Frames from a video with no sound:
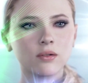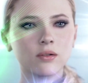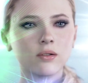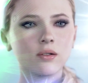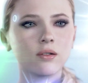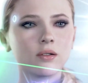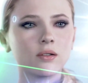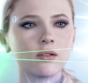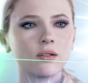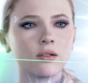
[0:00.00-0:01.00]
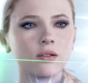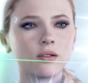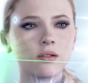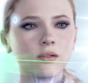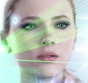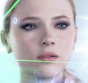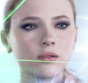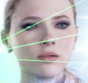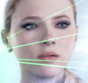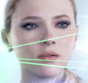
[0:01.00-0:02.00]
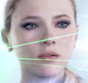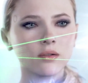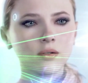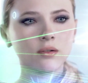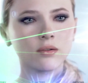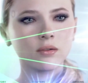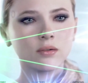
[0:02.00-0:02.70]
Should start sinking in about now.